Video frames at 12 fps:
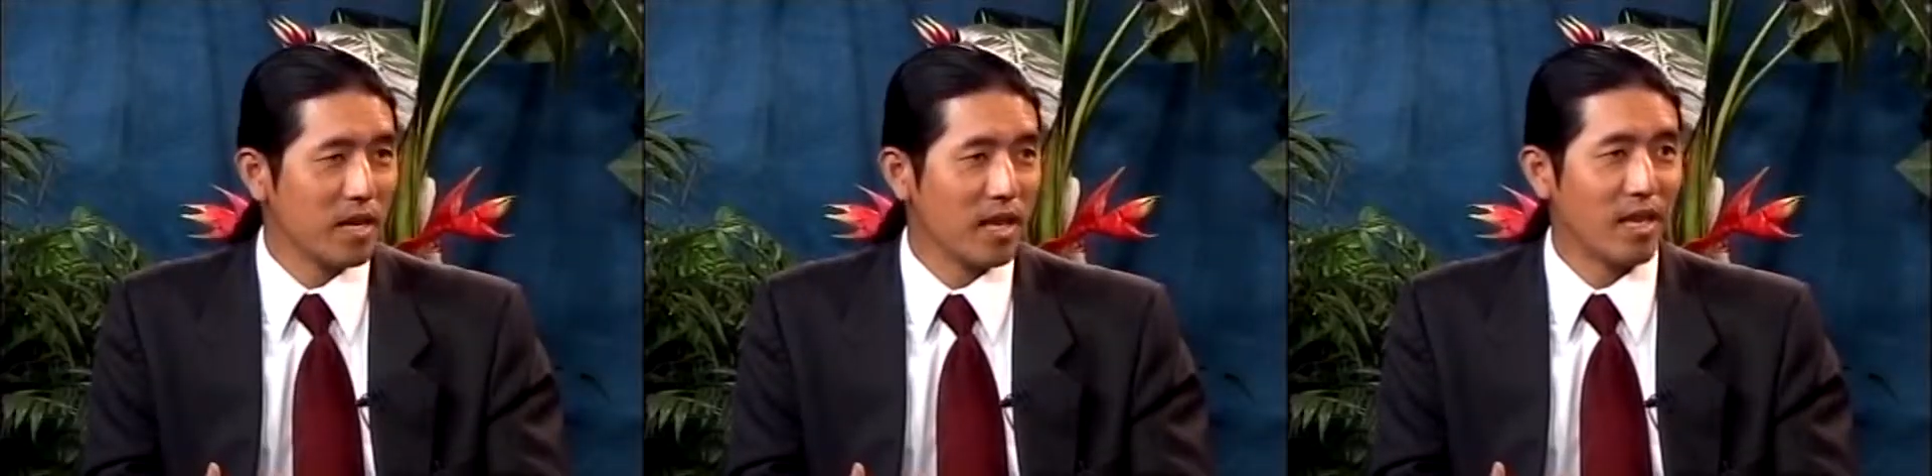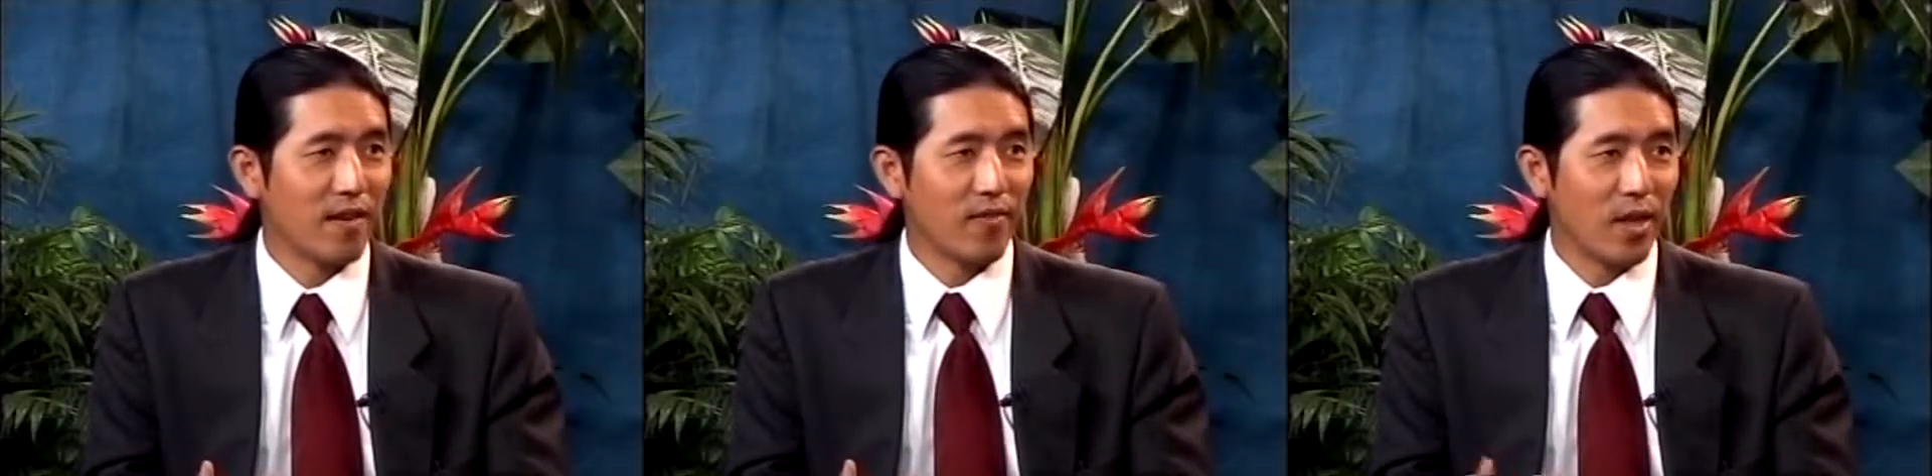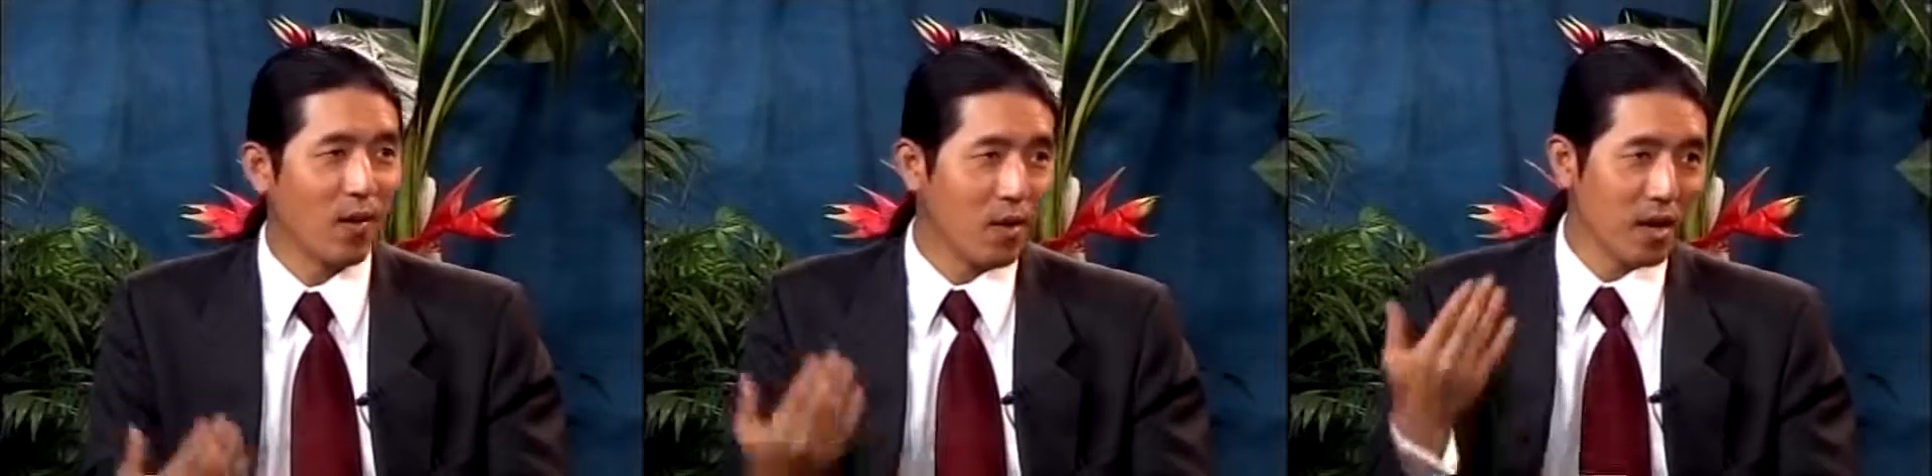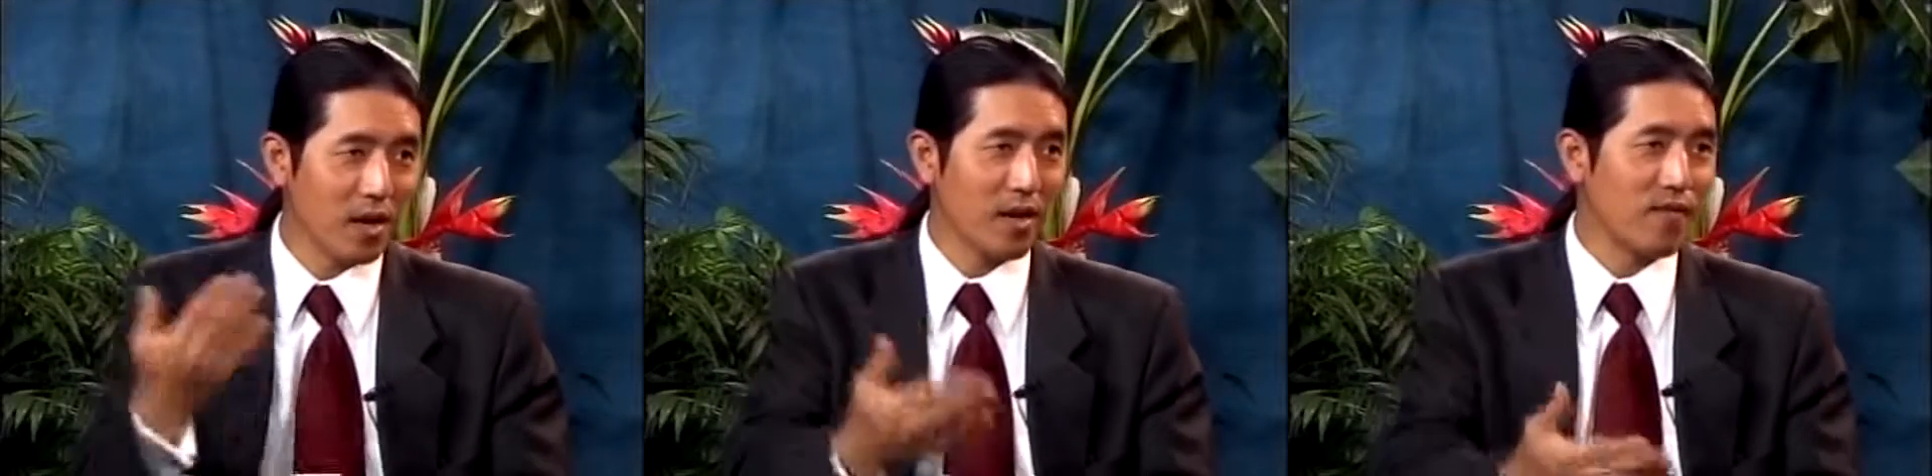if they
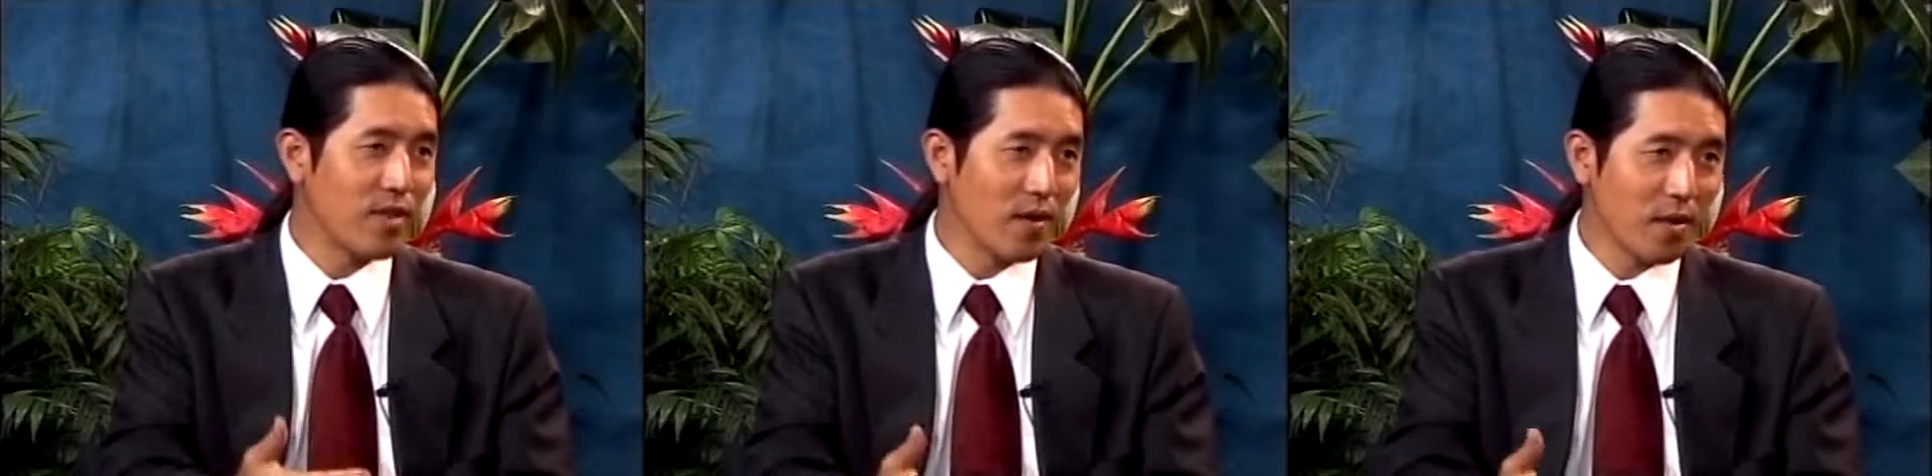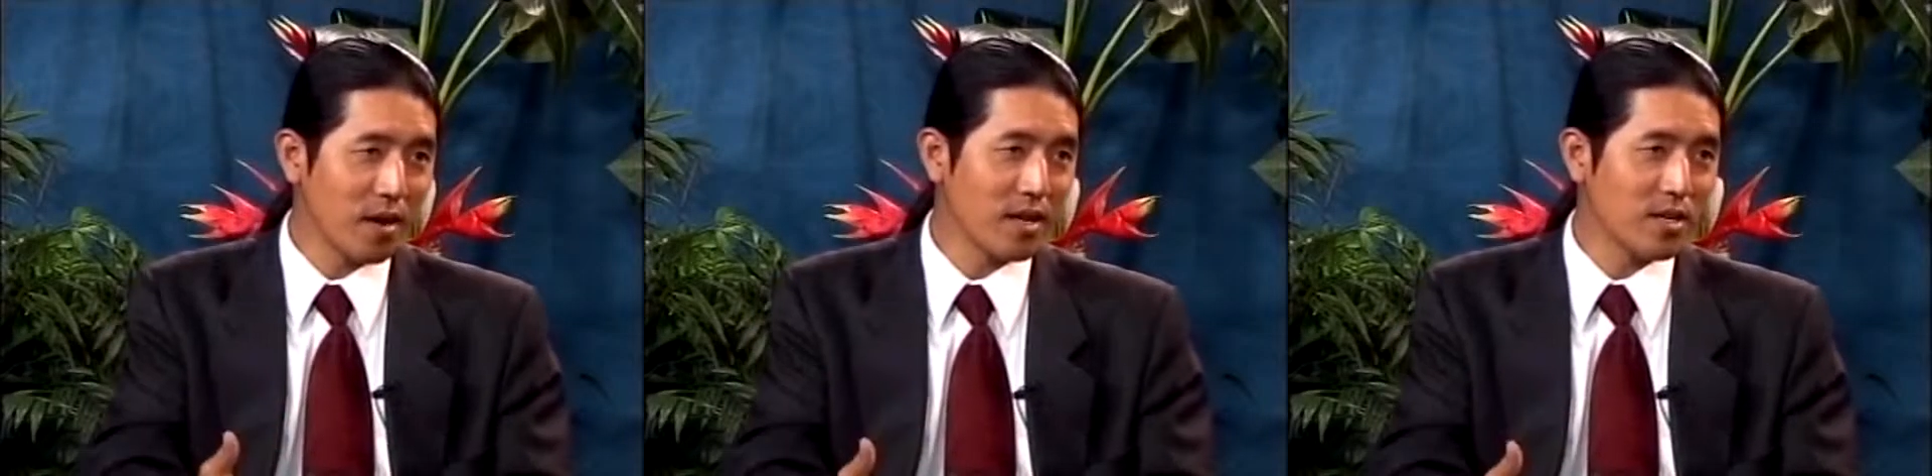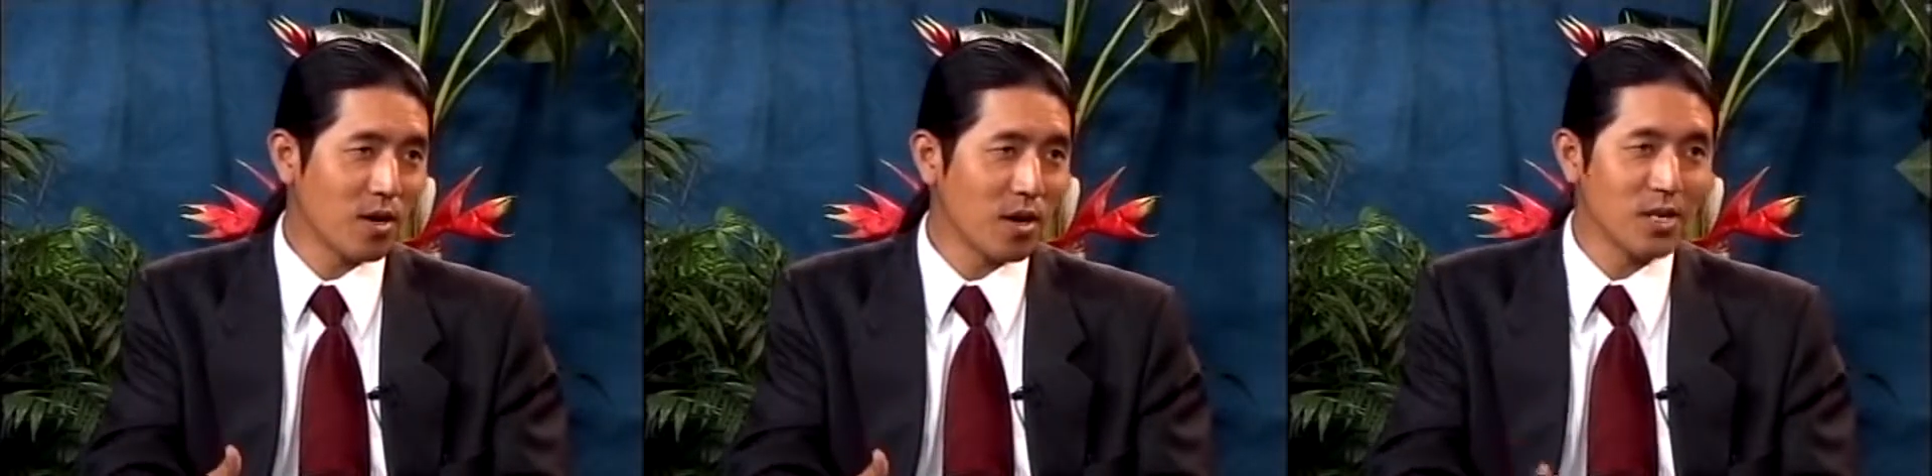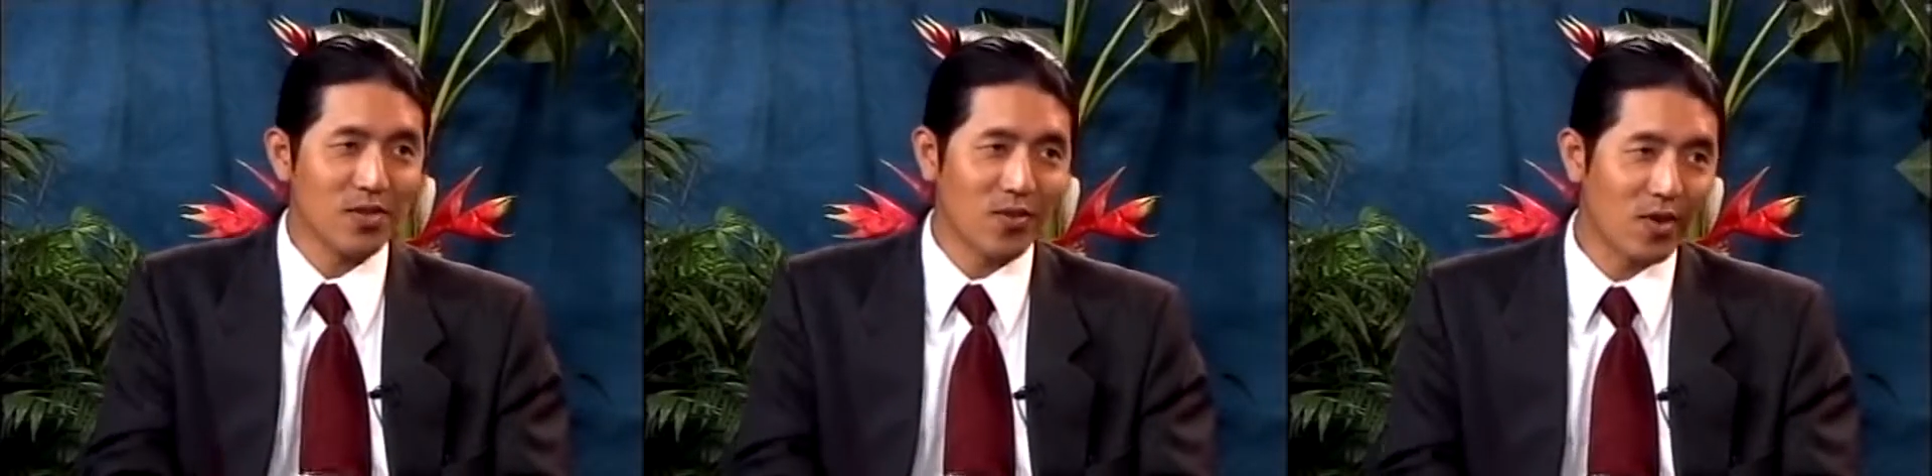were gonna
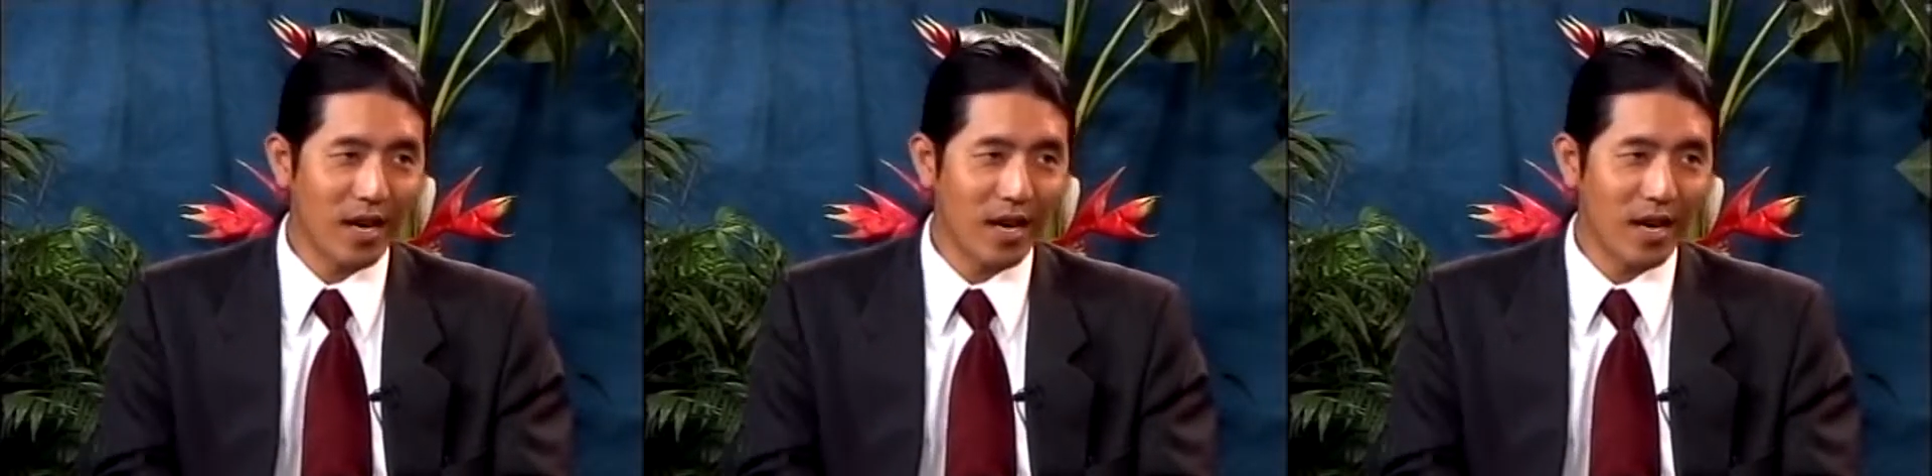charge for it,